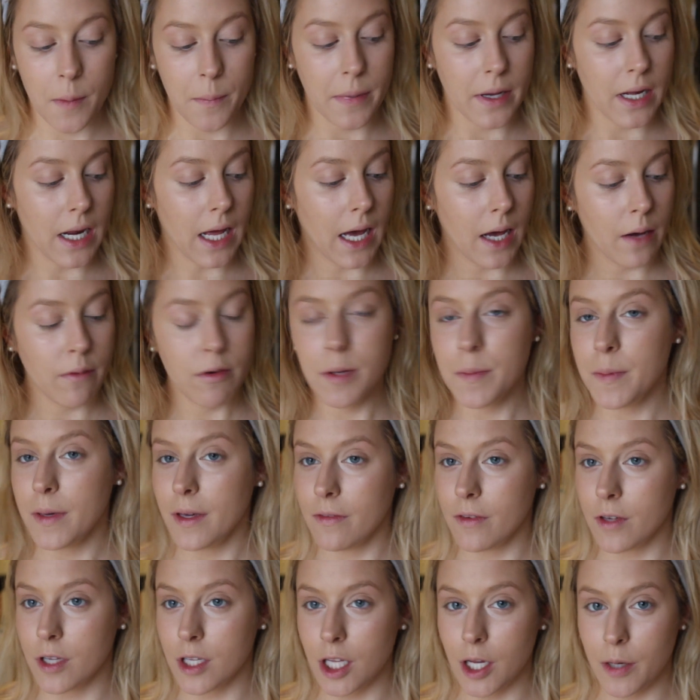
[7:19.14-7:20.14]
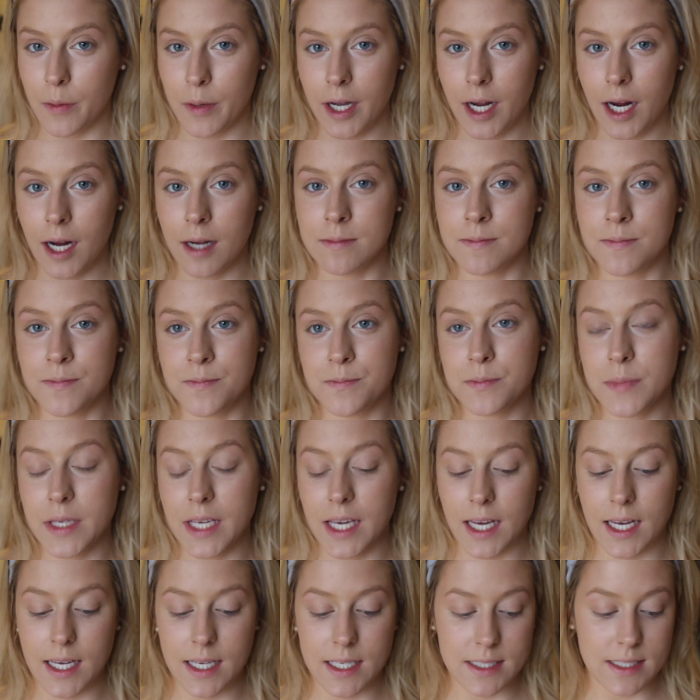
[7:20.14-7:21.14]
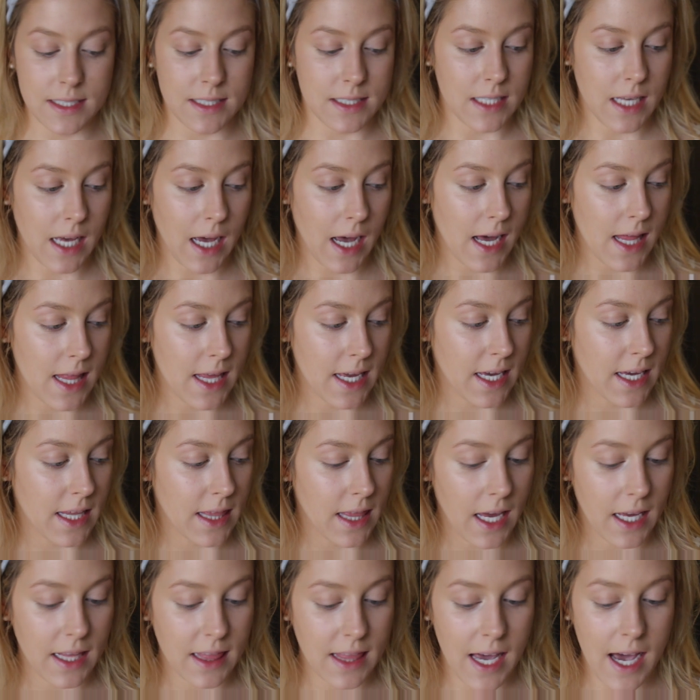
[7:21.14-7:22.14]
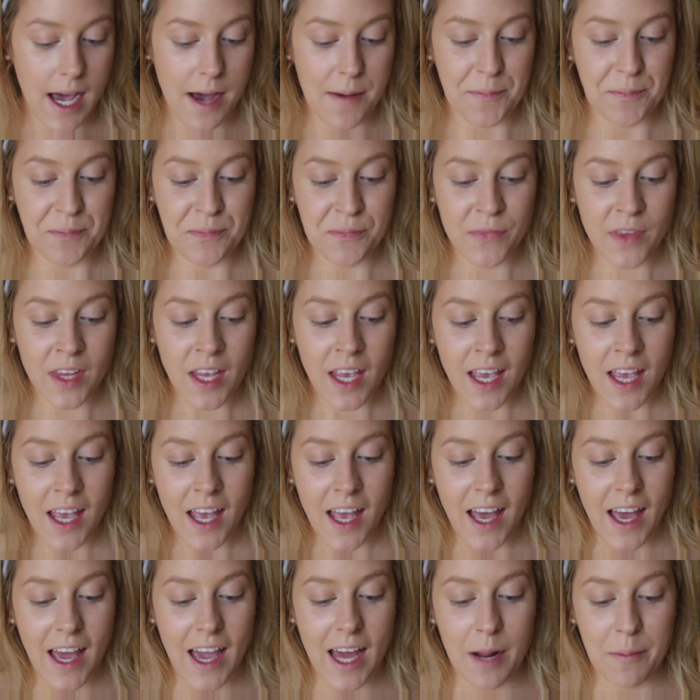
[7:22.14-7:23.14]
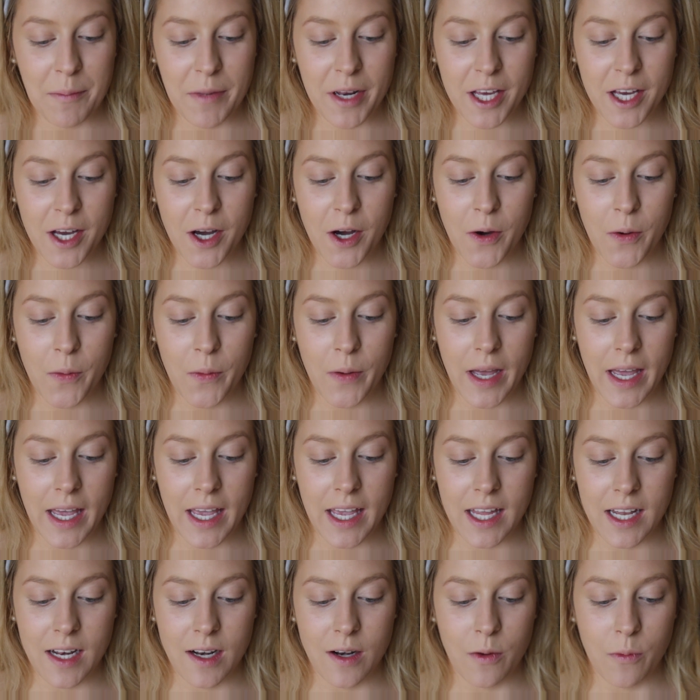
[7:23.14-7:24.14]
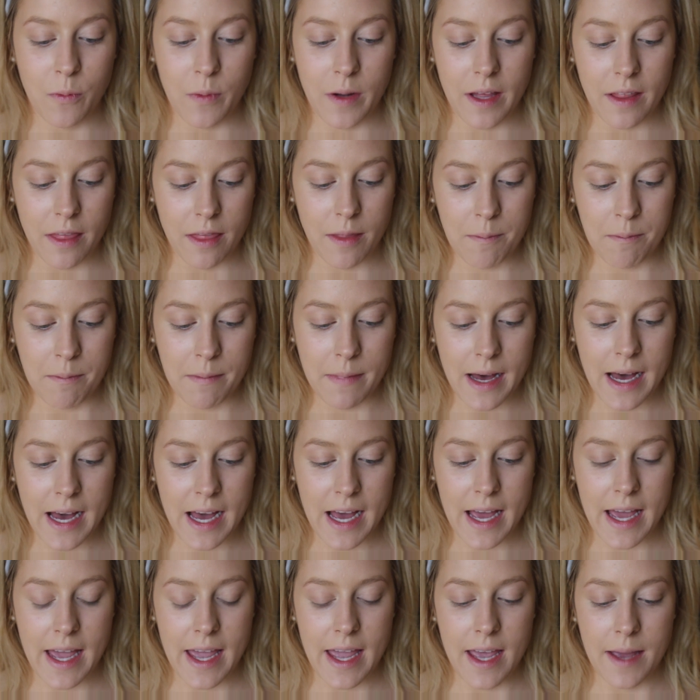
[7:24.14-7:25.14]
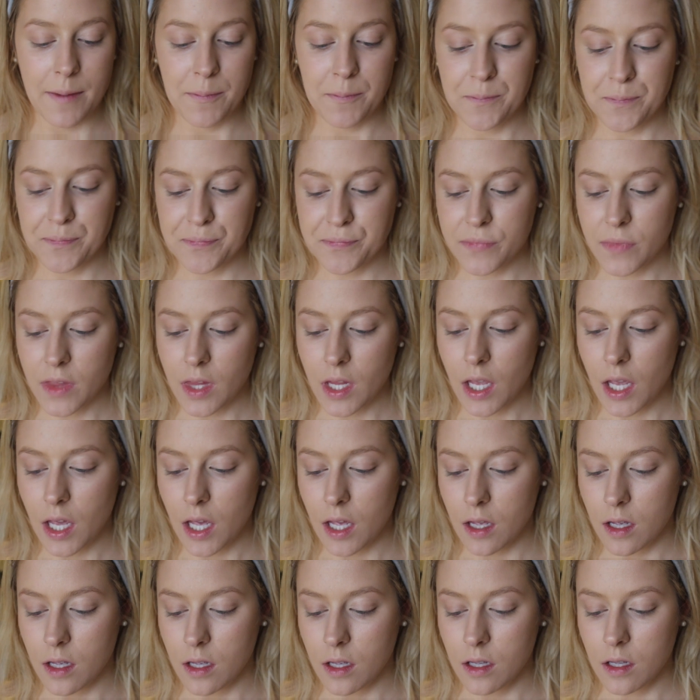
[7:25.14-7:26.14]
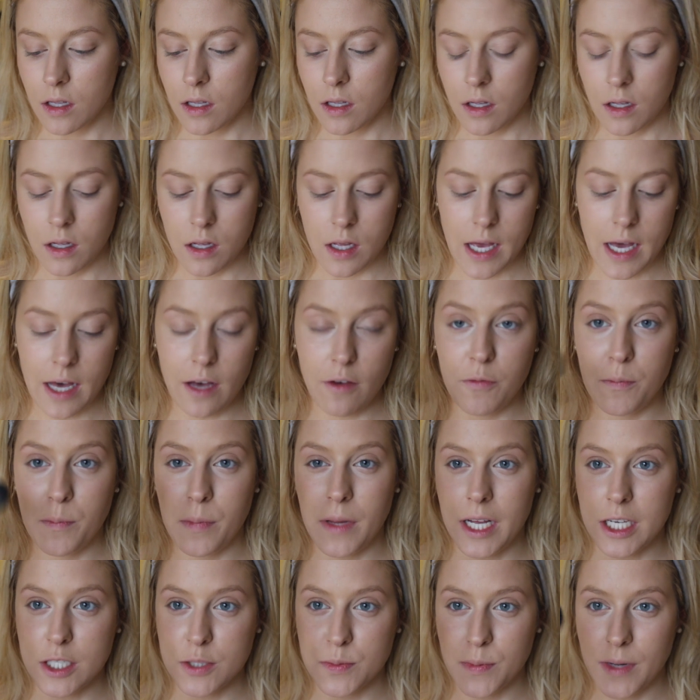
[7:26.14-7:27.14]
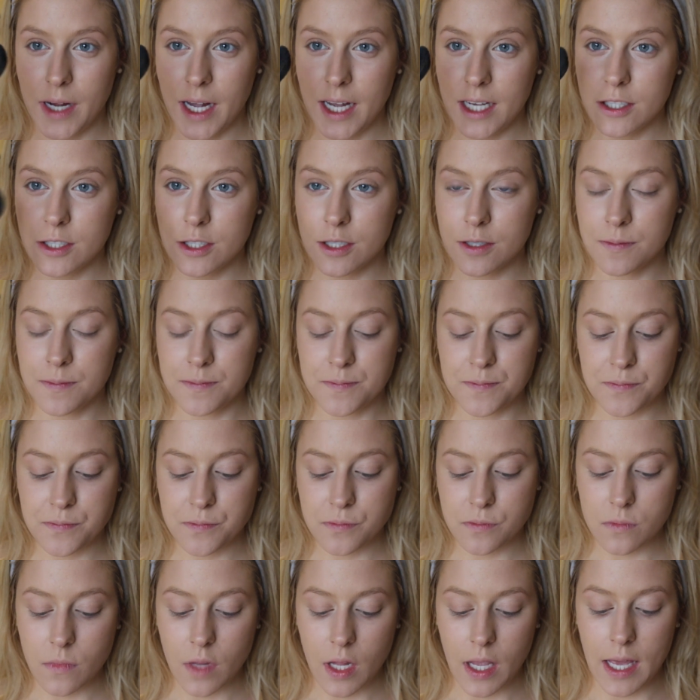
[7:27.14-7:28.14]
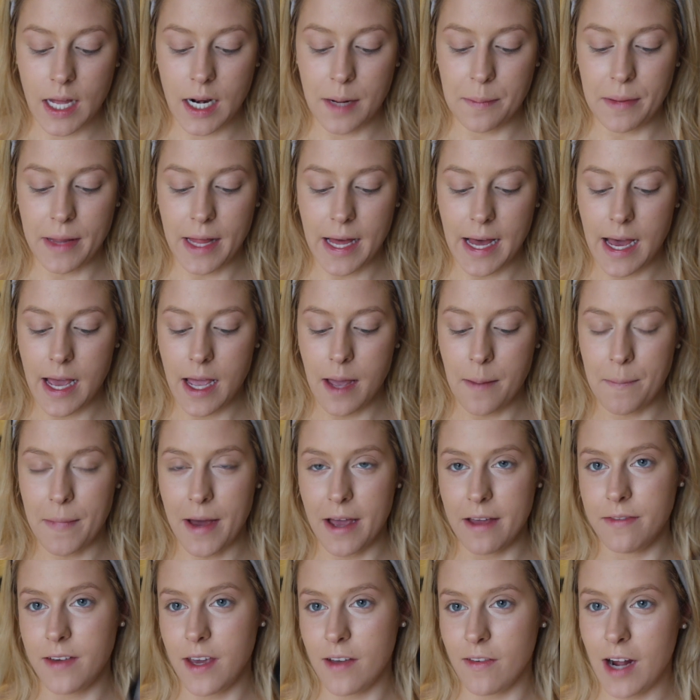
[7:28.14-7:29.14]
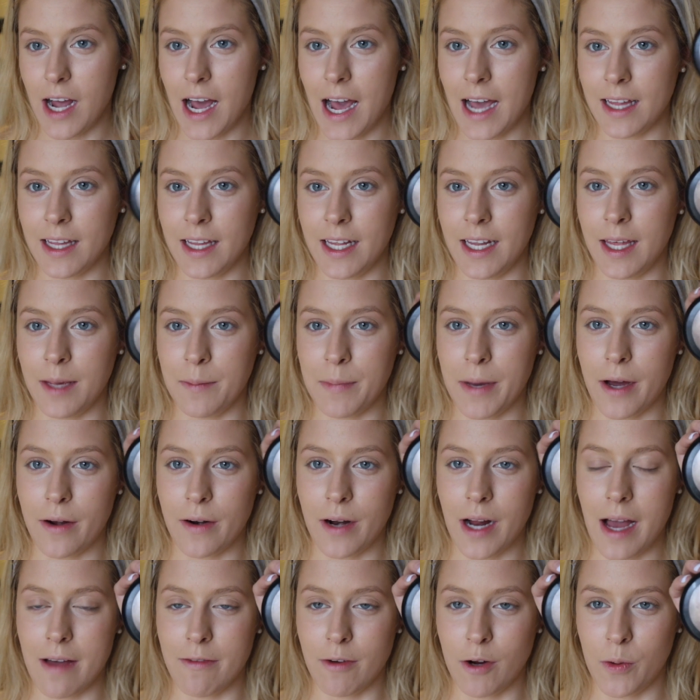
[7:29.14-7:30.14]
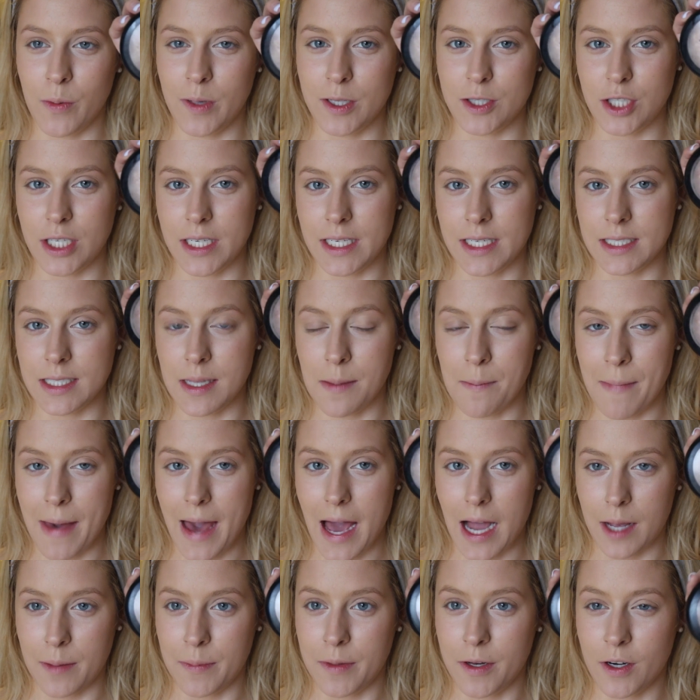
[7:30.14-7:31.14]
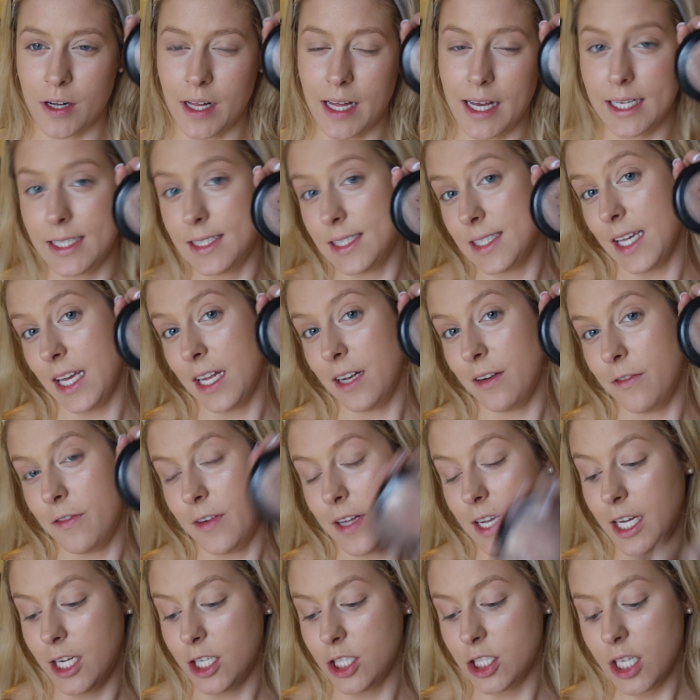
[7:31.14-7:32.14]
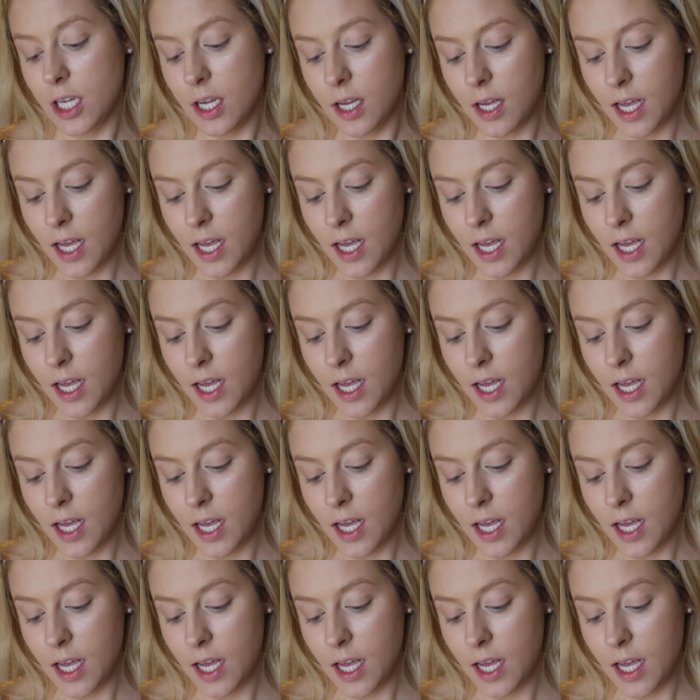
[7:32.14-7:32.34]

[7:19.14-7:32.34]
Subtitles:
but I want to be even glowier because I like it like that. And I'm gonna go in with my e.l.f. blush brush and apply my favorite highlighting powder ever, which is MAC Mineralized Skin Finish